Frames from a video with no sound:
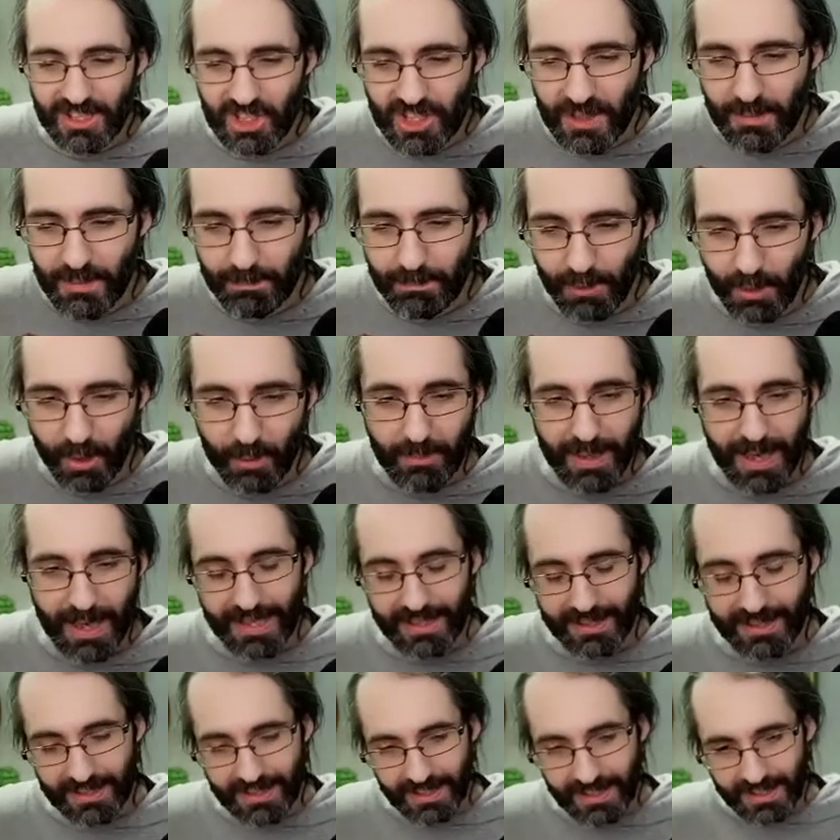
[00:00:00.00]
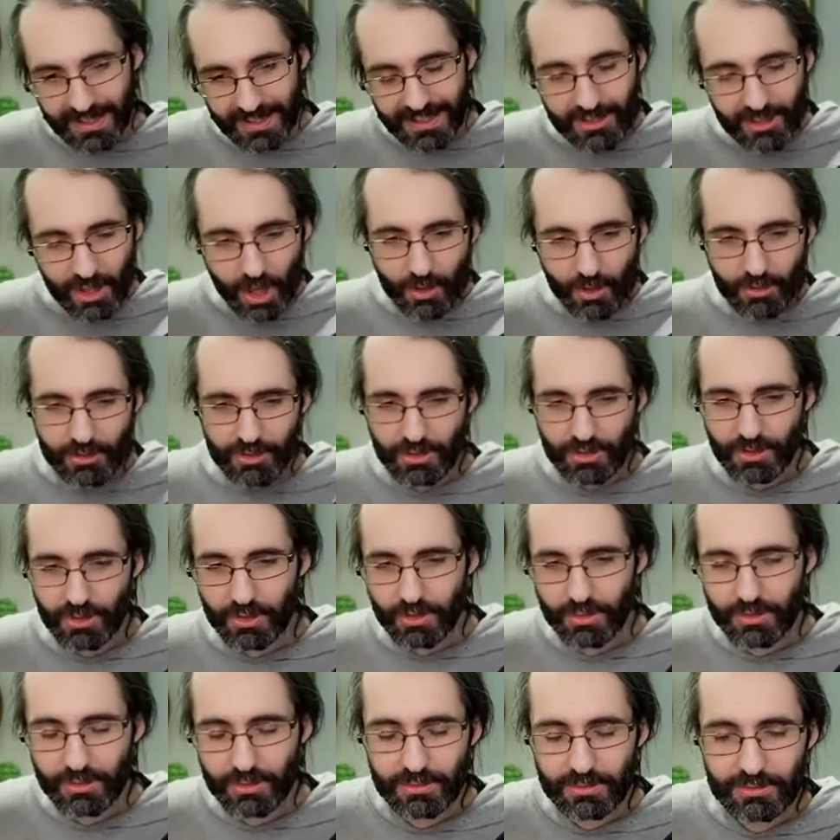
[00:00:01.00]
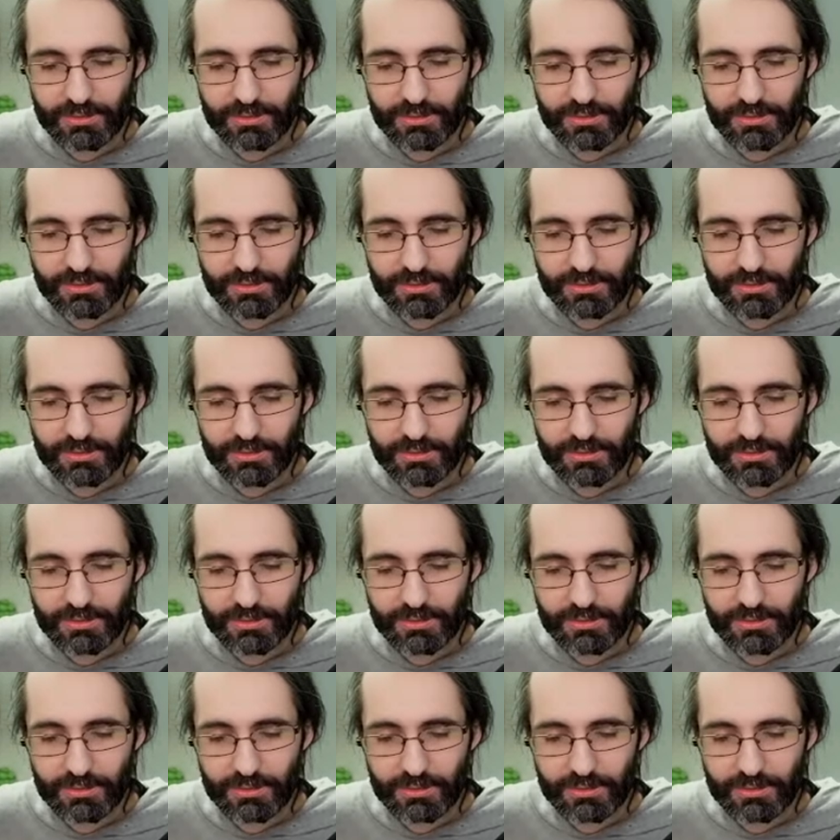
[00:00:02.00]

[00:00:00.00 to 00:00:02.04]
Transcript: Shibro, man. He knows you.